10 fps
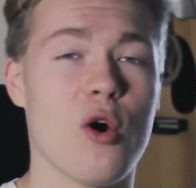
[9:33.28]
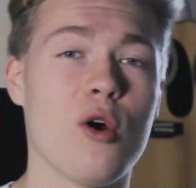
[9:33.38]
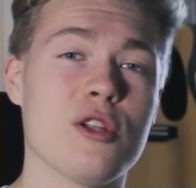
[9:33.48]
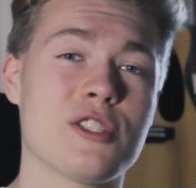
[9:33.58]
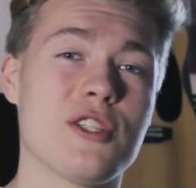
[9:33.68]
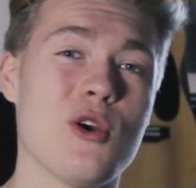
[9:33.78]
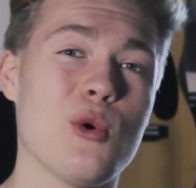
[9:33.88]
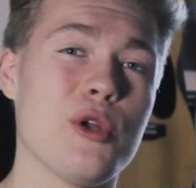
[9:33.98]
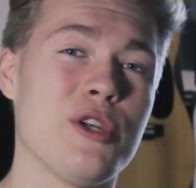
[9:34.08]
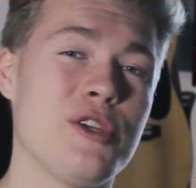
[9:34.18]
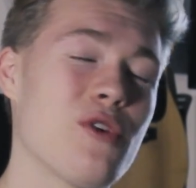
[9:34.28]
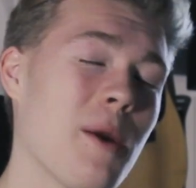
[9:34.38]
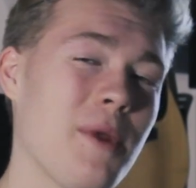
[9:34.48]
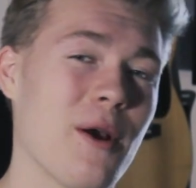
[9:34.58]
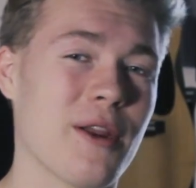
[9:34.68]
Also,
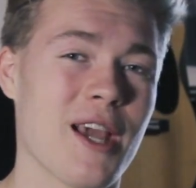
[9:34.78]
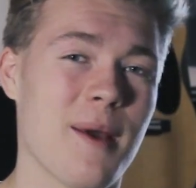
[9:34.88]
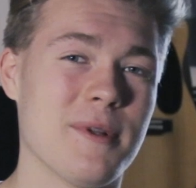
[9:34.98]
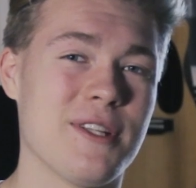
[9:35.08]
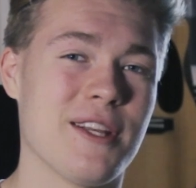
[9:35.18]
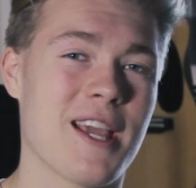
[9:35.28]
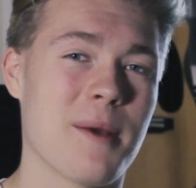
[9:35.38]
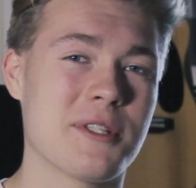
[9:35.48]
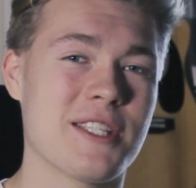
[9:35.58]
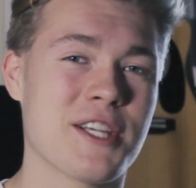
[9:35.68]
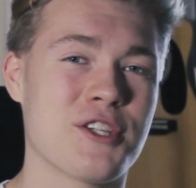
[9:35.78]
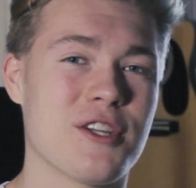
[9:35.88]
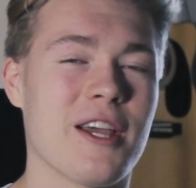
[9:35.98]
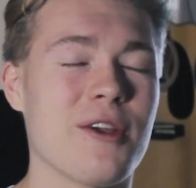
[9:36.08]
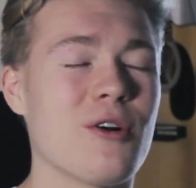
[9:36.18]
drop down a comment in the comment
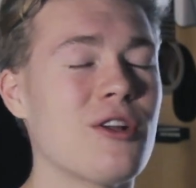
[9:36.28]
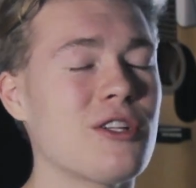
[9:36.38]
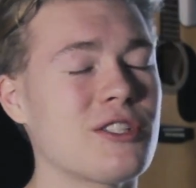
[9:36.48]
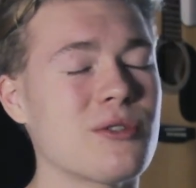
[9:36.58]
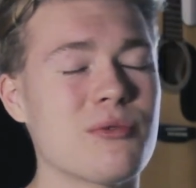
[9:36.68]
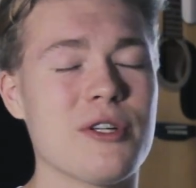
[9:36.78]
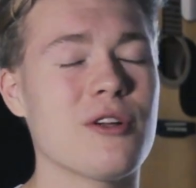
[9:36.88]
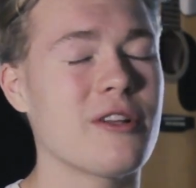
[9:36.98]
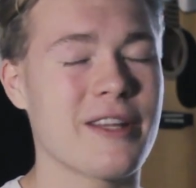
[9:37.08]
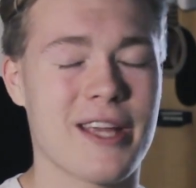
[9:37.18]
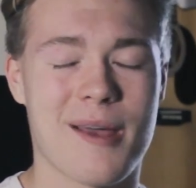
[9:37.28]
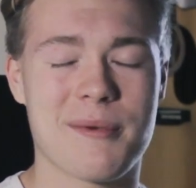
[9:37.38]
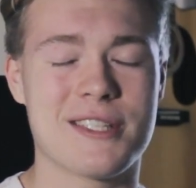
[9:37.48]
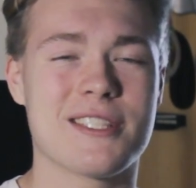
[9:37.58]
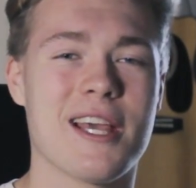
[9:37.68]
section. I also read all the
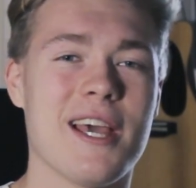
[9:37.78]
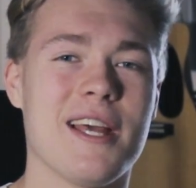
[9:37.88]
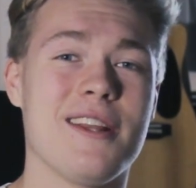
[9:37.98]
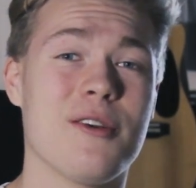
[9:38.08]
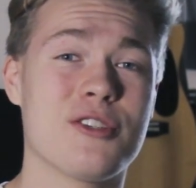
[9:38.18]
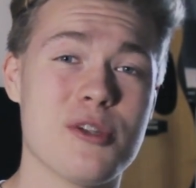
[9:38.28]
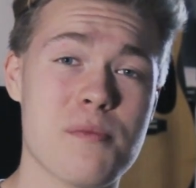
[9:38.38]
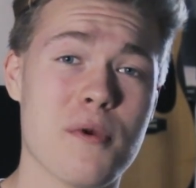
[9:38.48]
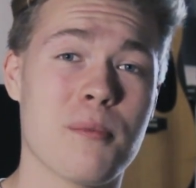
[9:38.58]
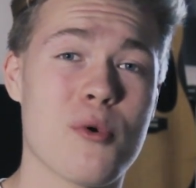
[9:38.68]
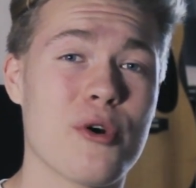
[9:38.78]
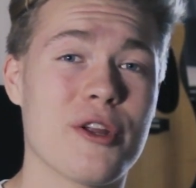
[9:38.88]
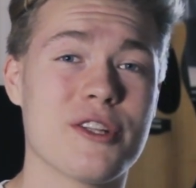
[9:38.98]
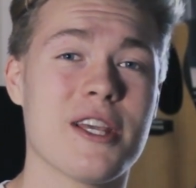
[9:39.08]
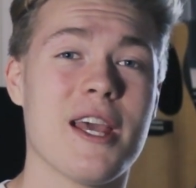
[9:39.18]
comments, they're super
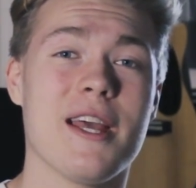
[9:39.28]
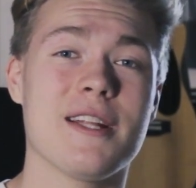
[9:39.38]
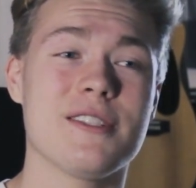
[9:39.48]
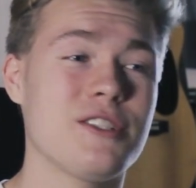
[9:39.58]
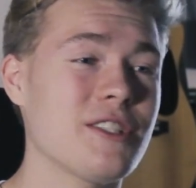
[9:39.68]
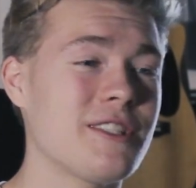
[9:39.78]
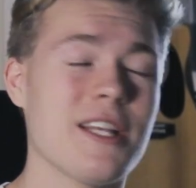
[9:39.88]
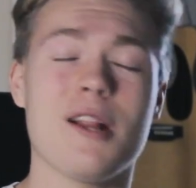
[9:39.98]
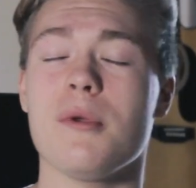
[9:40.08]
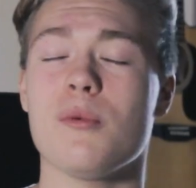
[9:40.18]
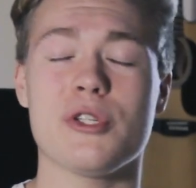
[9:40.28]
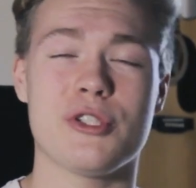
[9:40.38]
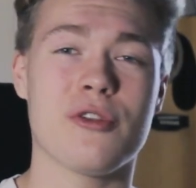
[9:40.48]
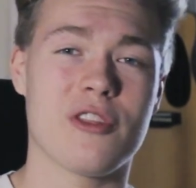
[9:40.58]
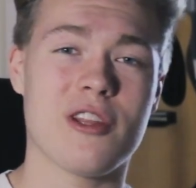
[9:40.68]
important, and just tell me
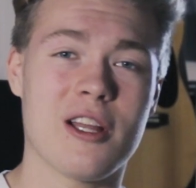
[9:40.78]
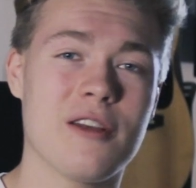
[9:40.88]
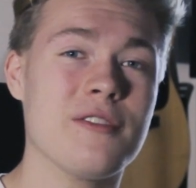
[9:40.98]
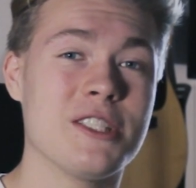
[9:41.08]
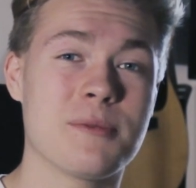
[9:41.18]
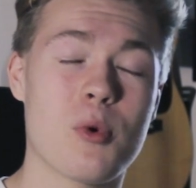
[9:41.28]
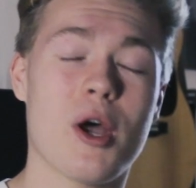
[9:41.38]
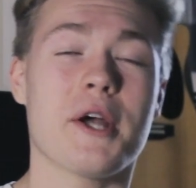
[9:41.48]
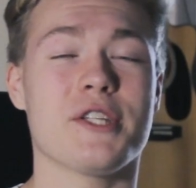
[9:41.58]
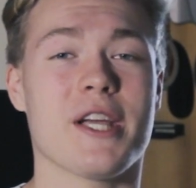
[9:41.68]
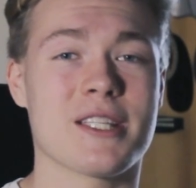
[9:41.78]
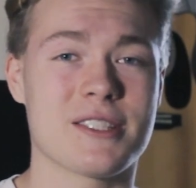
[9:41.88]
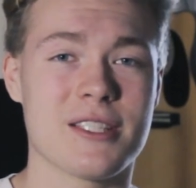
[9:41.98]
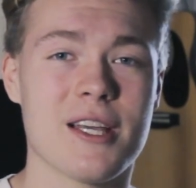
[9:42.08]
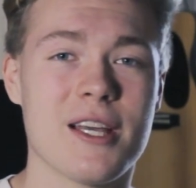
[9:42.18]
what you thought of this project.